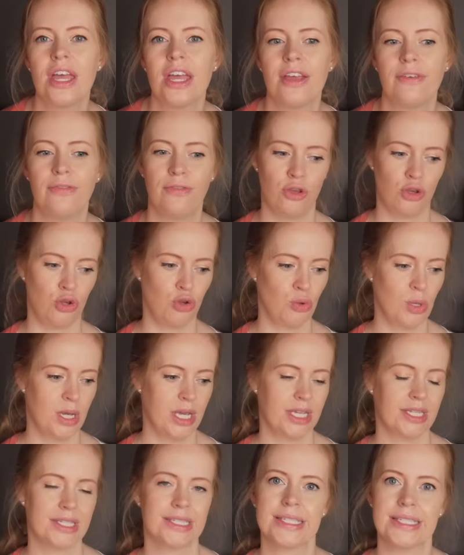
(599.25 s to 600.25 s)
if you
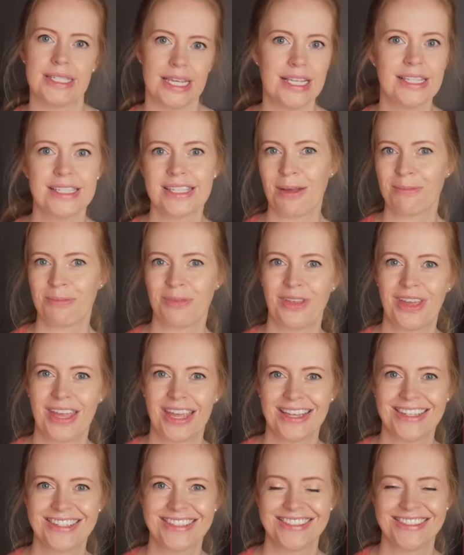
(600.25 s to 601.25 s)
see
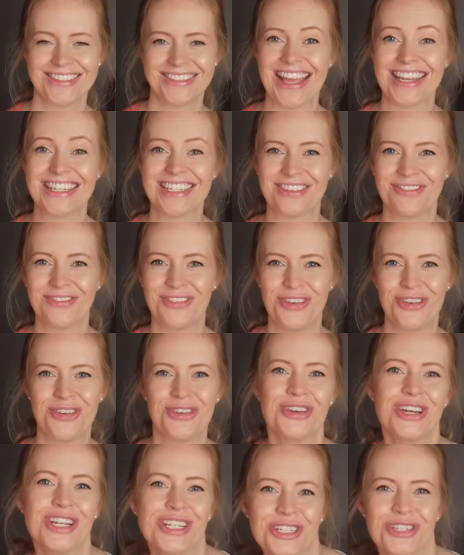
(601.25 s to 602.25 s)
something and if
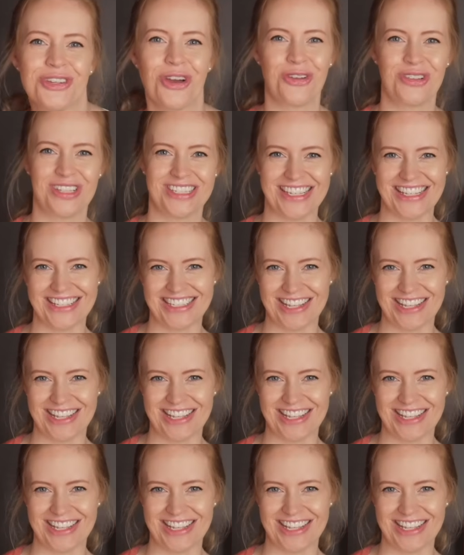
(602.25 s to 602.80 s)
you don't see